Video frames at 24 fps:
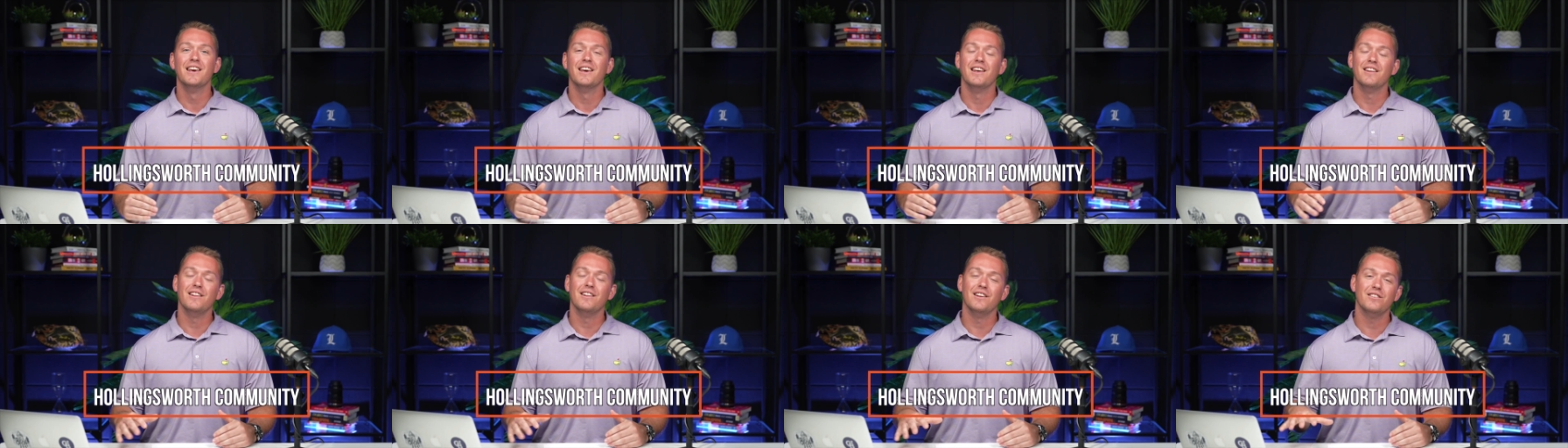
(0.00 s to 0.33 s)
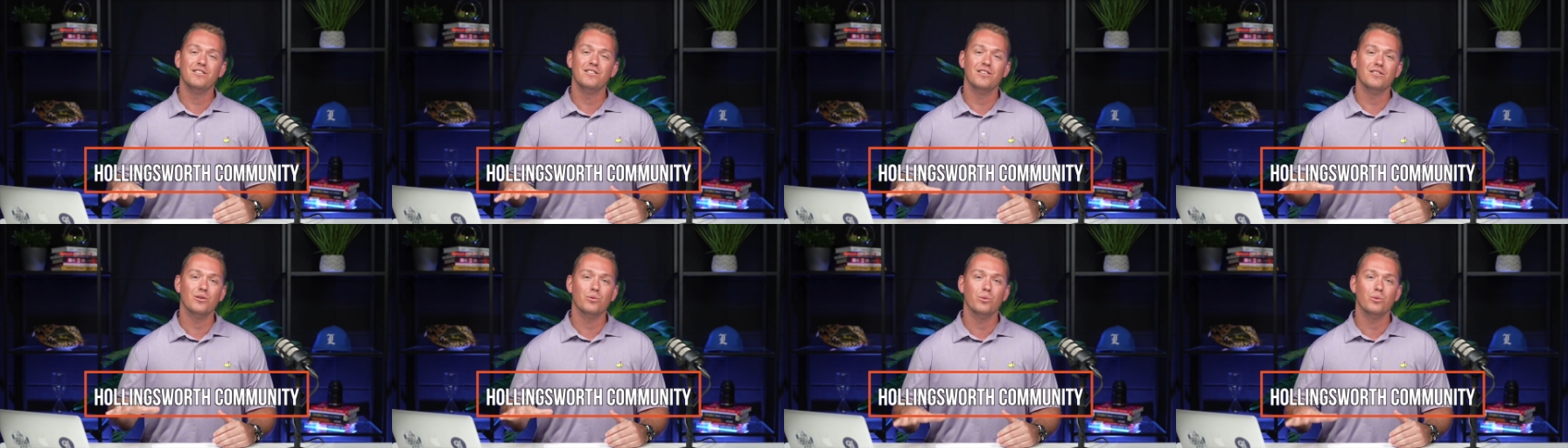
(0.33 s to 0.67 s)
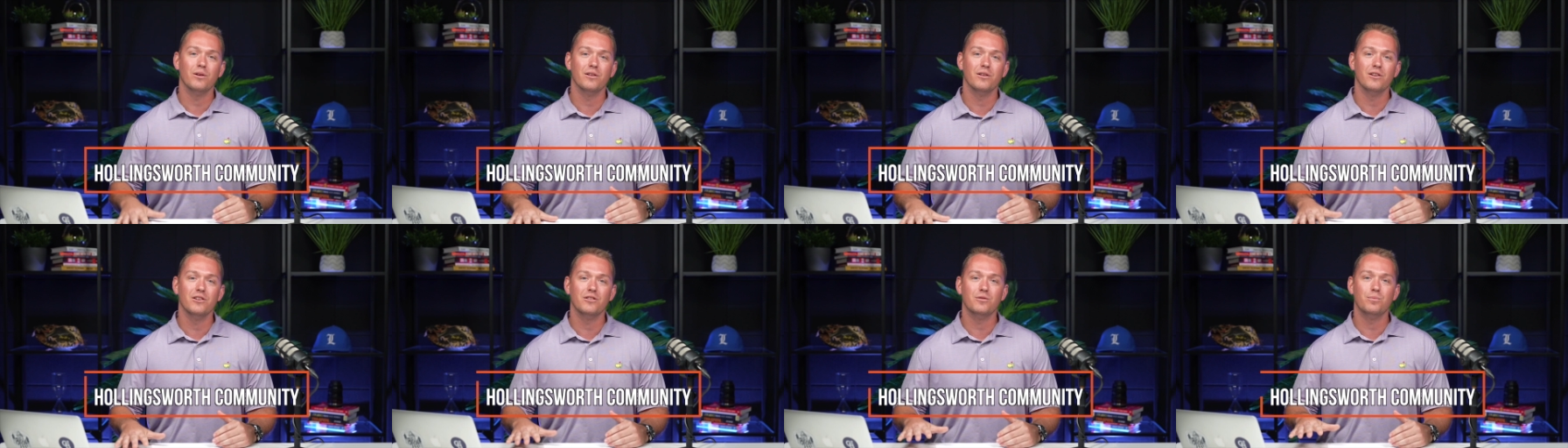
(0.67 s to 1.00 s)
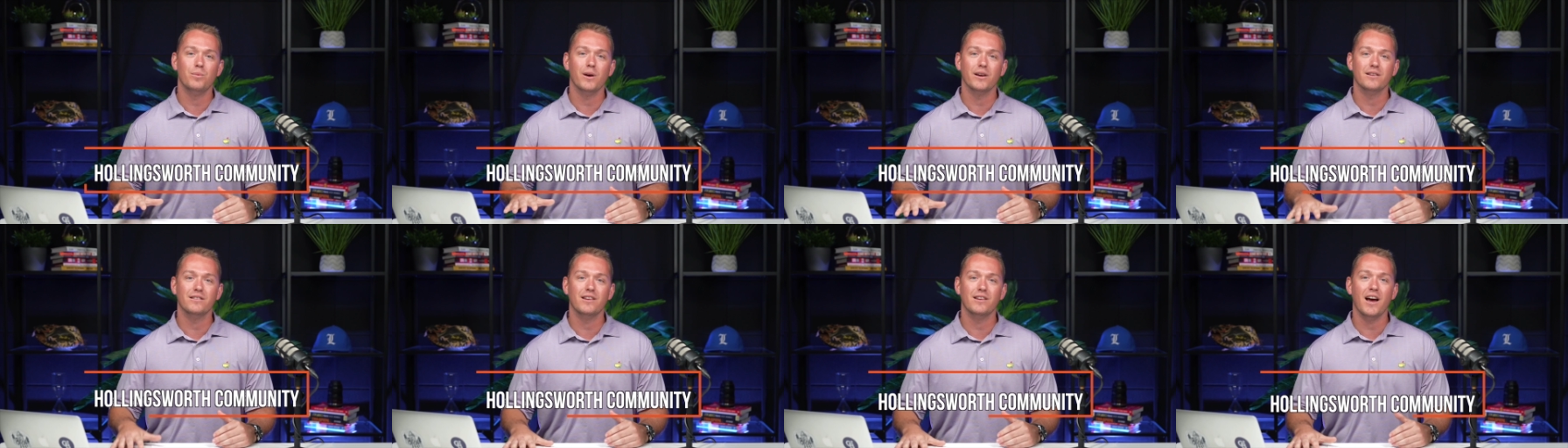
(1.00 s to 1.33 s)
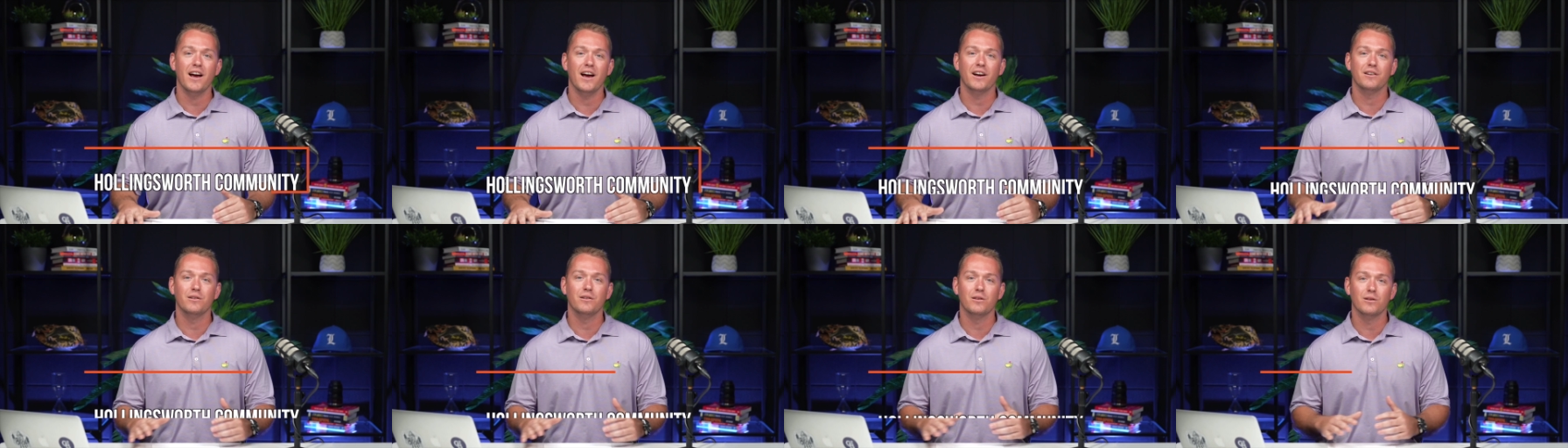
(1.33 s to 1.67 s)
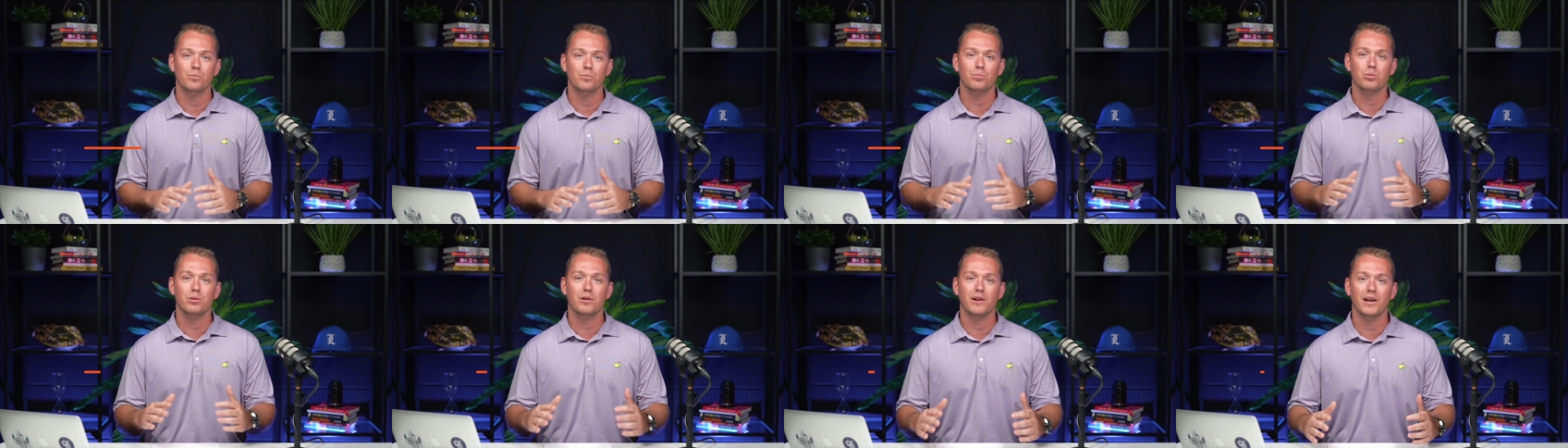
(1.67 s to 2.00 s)
And this is a really
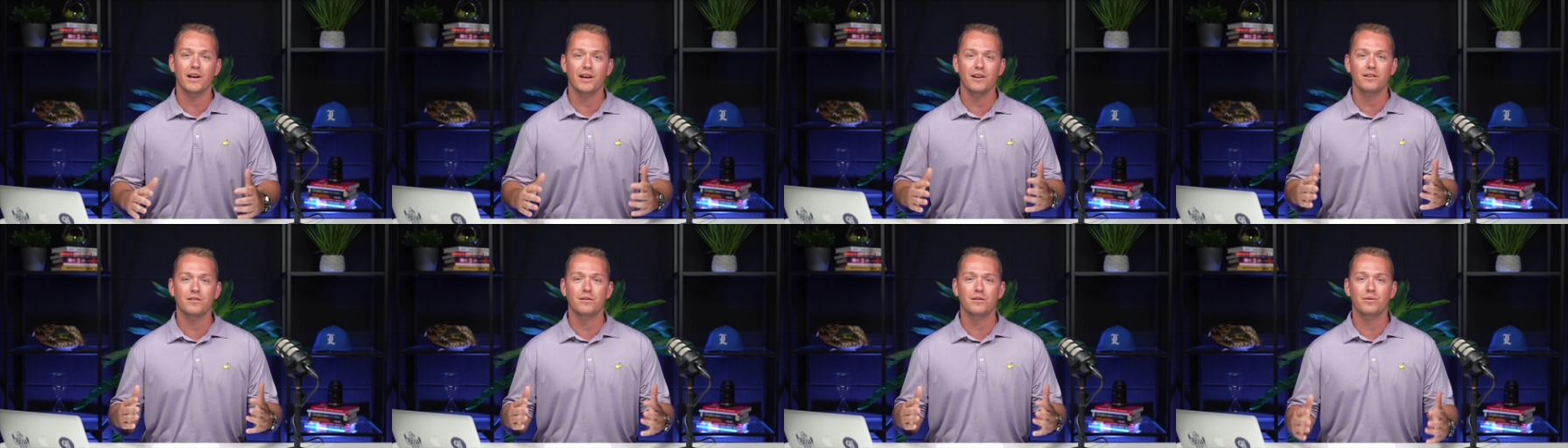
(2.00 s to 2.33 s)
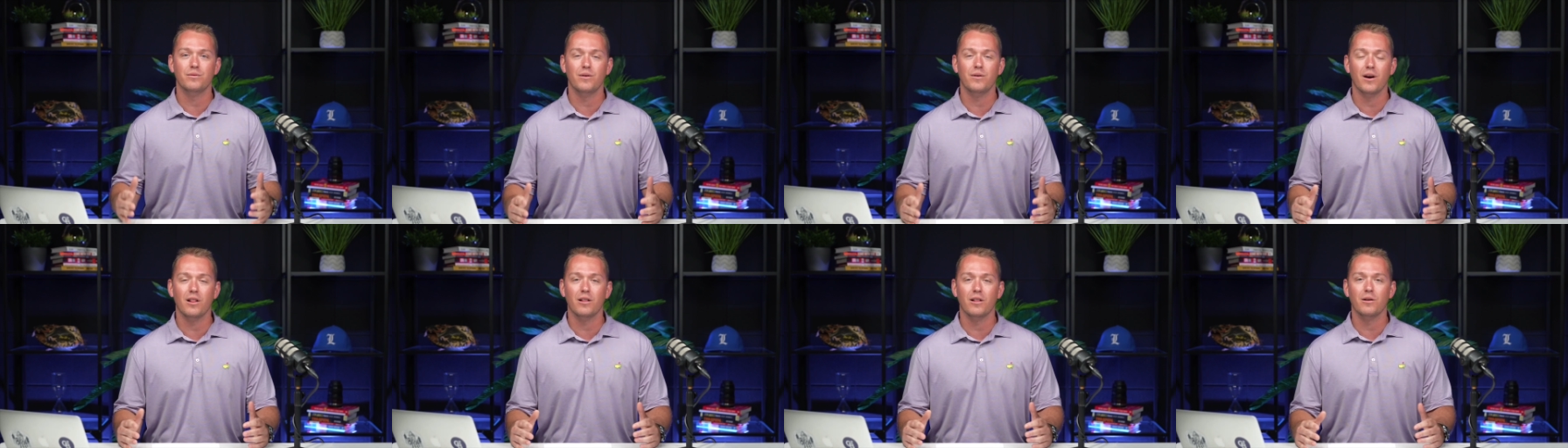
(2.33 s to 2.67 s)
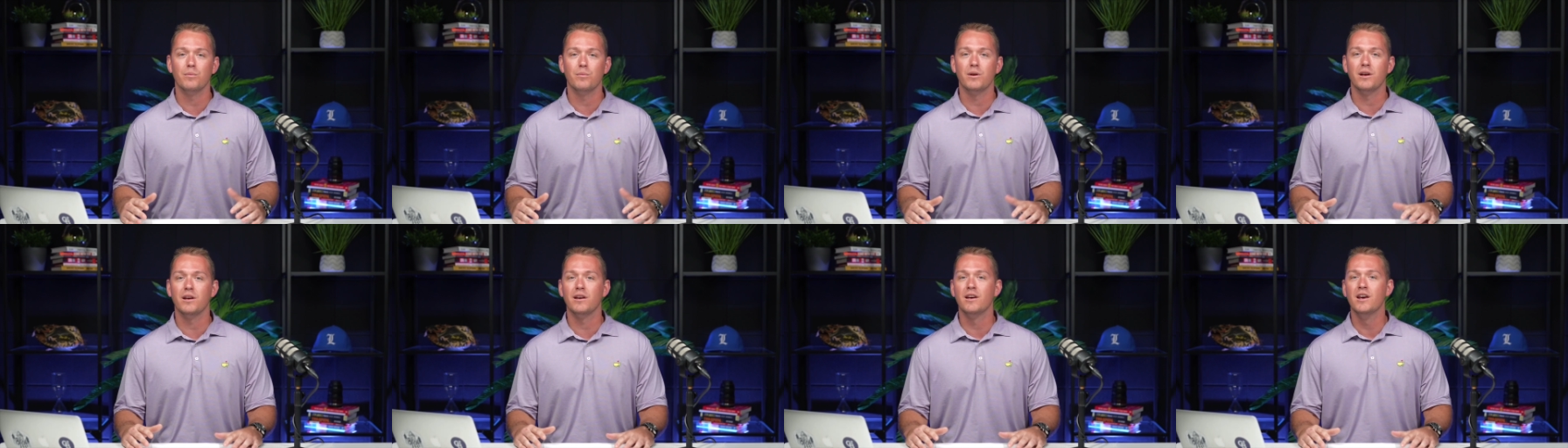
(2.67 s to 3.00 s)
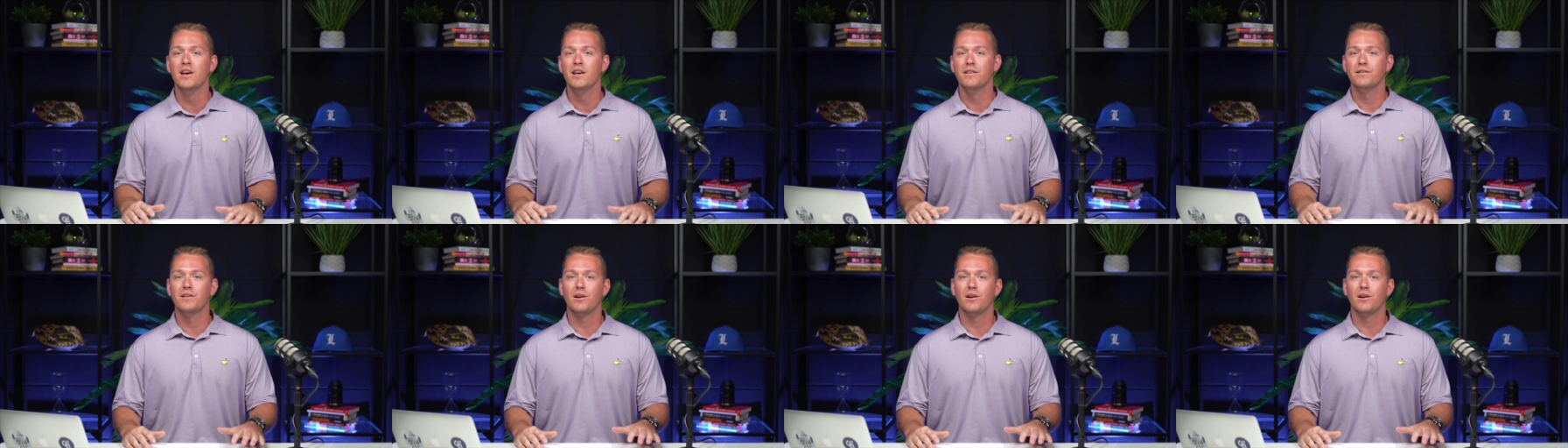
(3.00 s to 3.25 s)
spectacular planned development